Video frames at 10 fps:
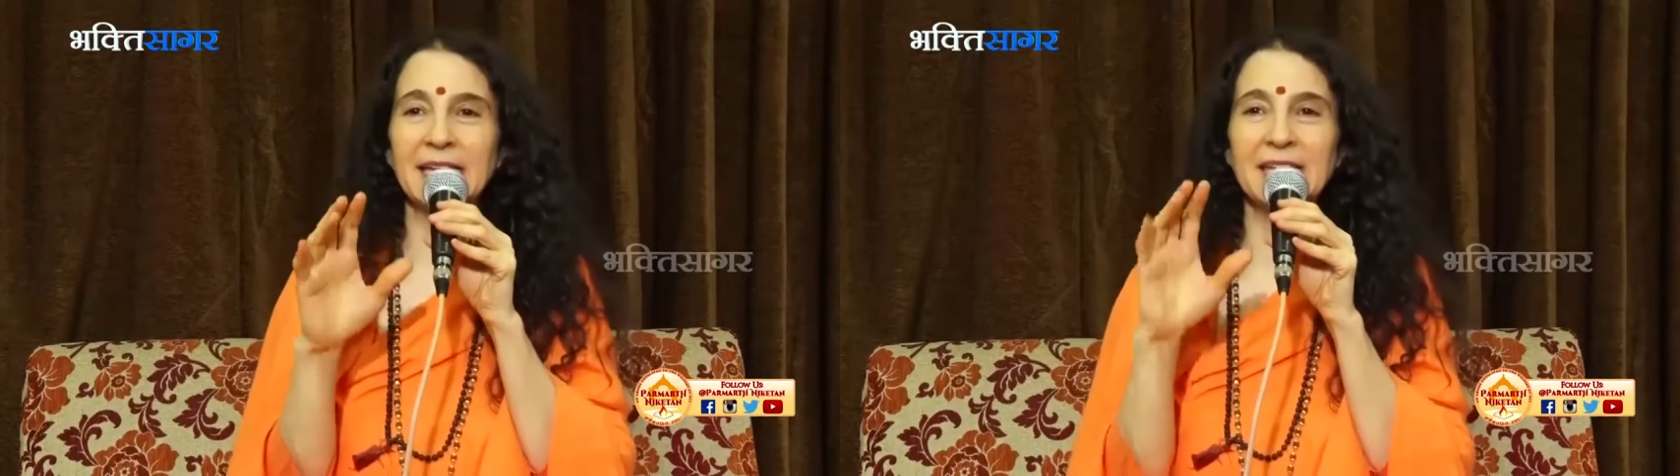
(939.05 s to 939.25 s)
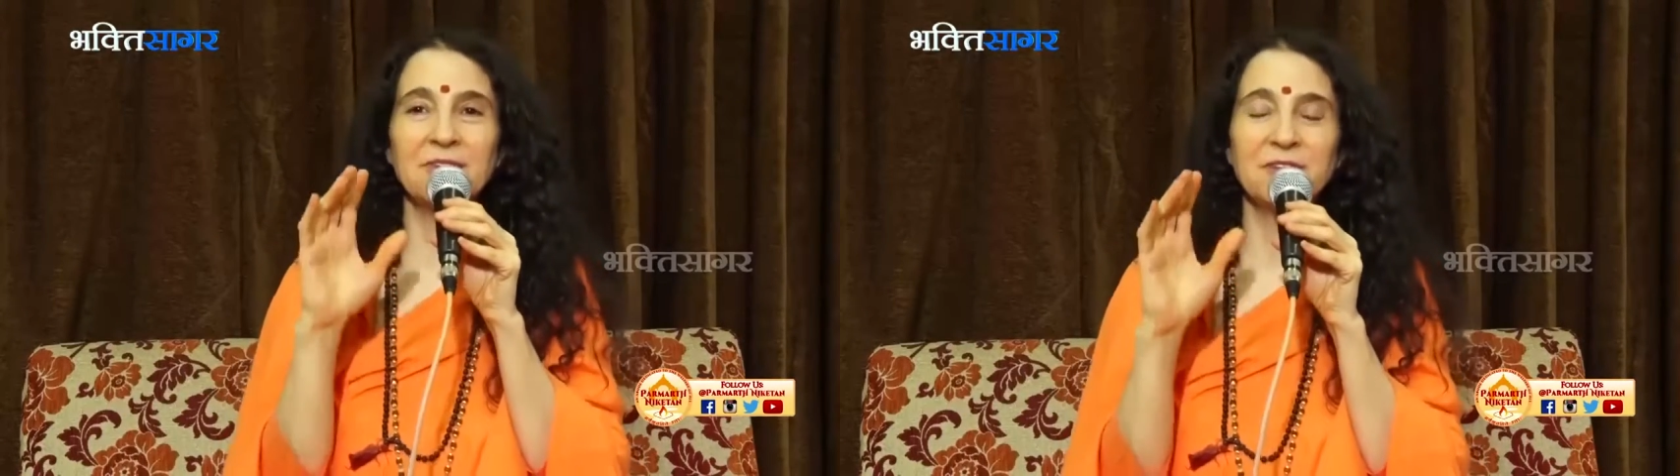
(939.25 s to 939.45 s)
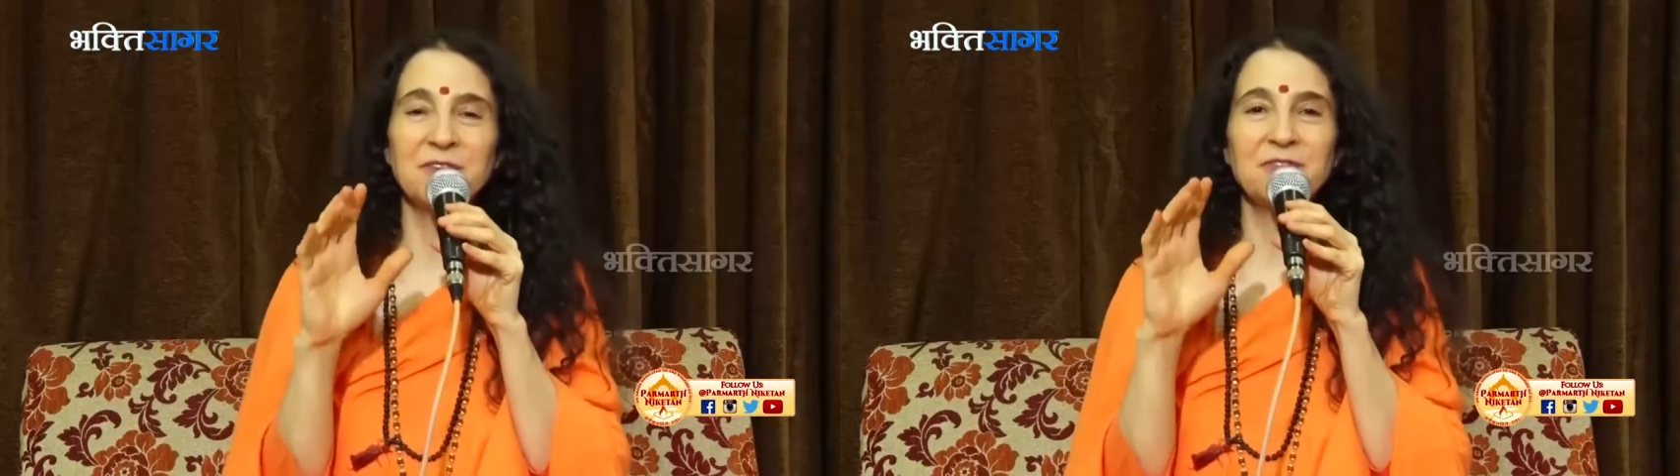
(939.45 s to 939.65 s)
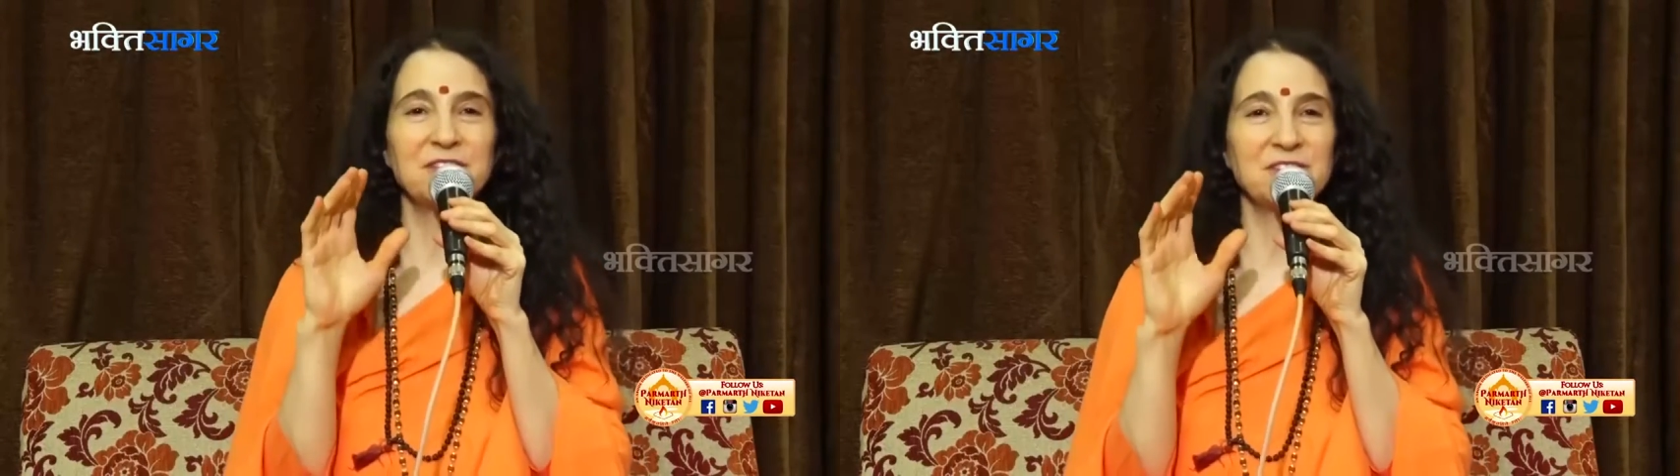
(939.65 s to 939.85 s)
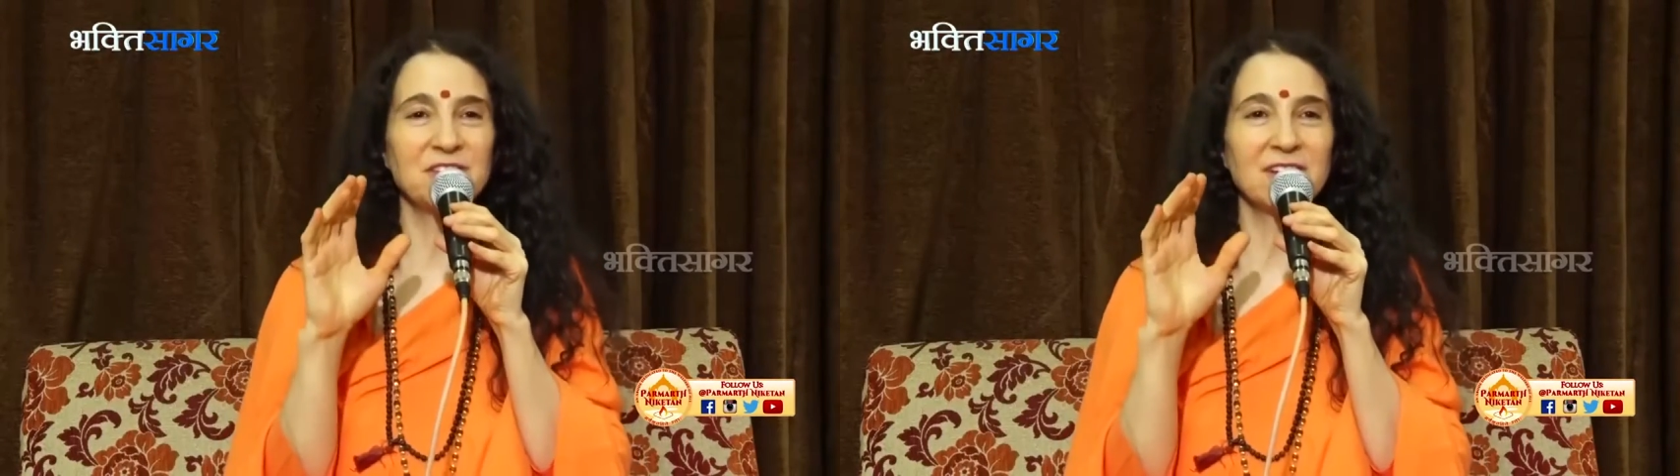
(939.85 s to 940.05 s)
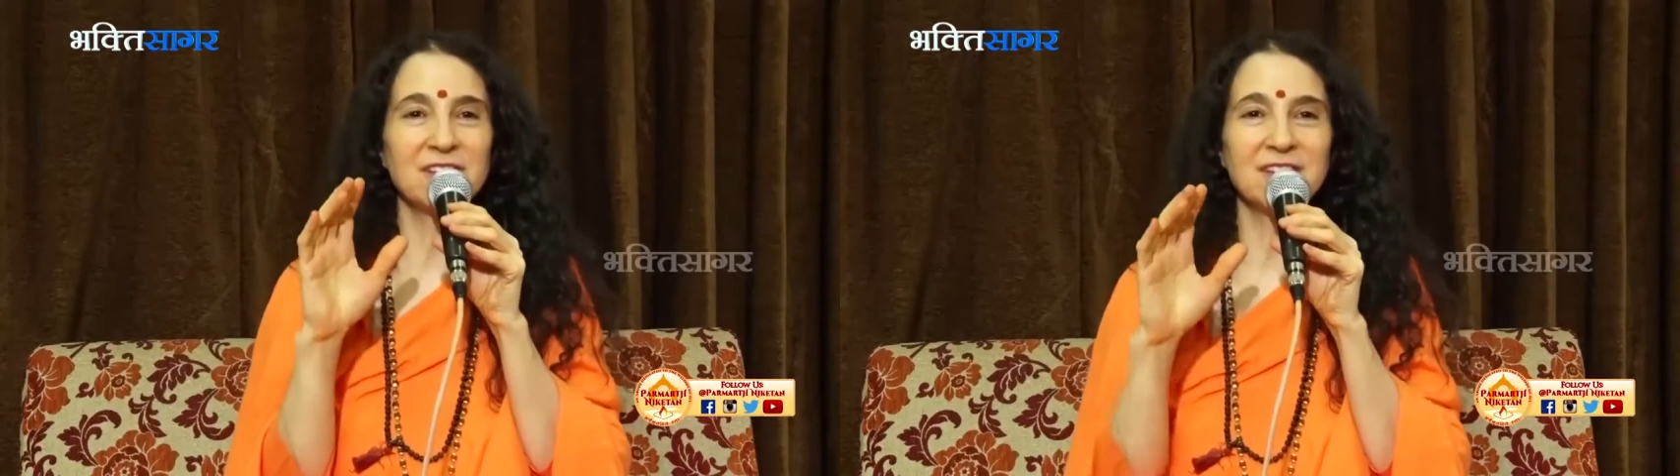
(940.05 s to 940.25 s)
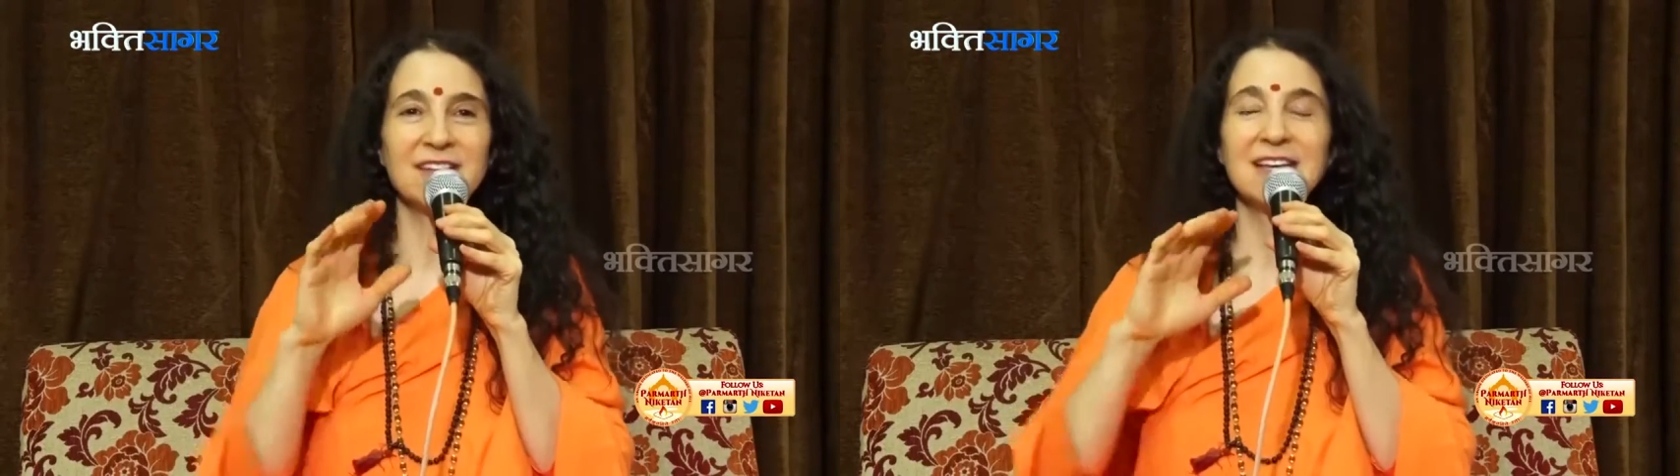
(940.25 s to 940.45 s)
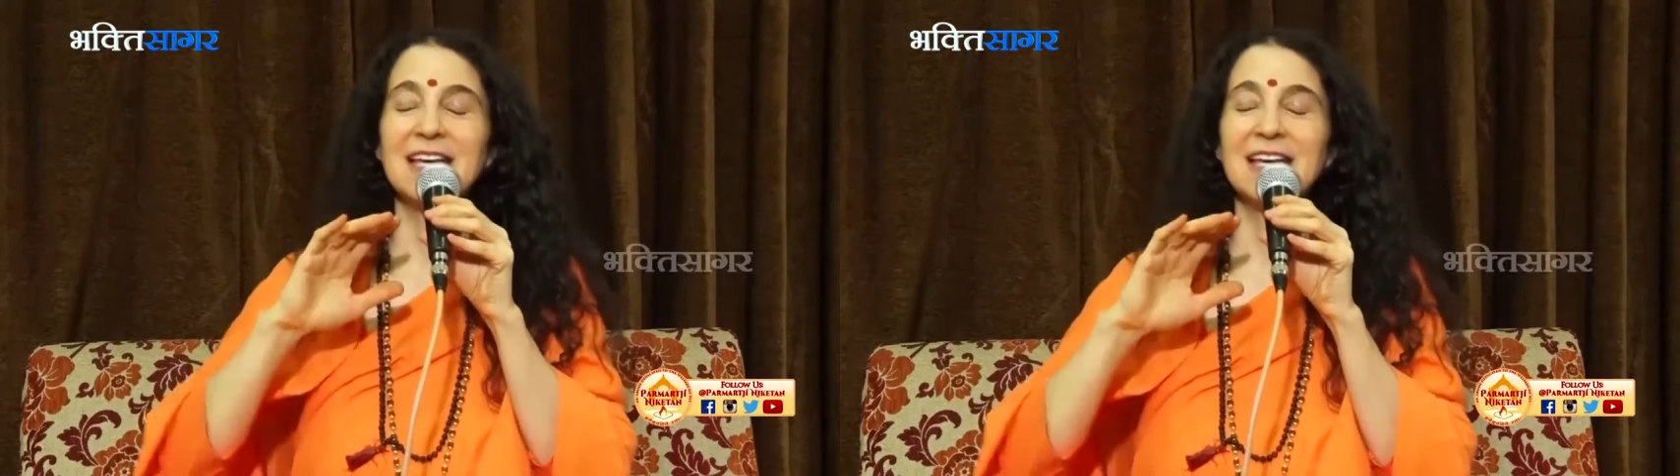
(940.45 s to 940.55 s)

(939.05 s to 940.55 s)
And even if it's just